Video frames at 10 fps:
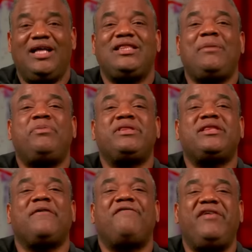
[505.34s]
They put
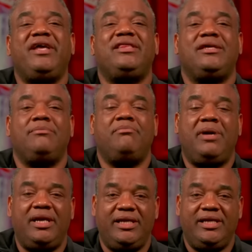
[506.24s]
their faith in
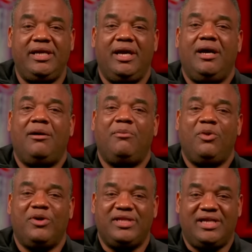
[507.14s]
money
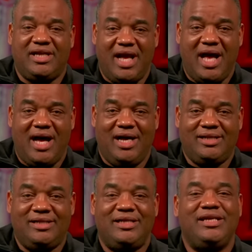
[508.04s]
more than God.
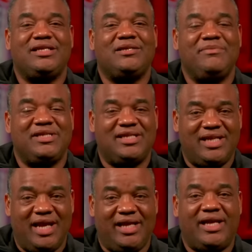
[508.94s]
It's a
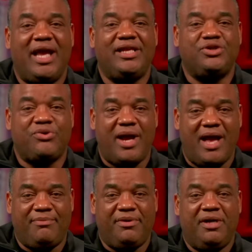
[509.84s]
mistake, a
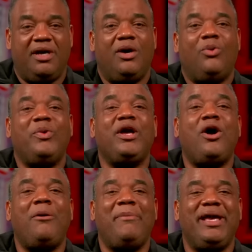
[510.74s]
trap. We
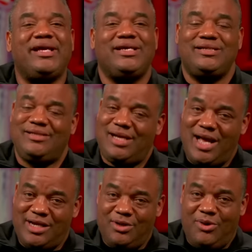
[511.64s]
all make it.
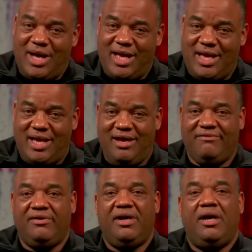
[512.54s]
I know I have.
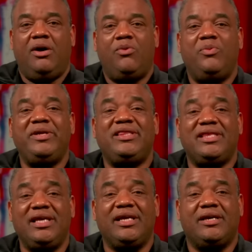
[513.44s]
When we
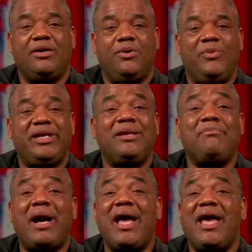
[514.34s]
think we can
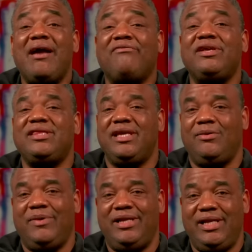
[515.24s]
buy everything
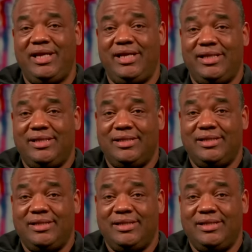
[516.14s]
we need,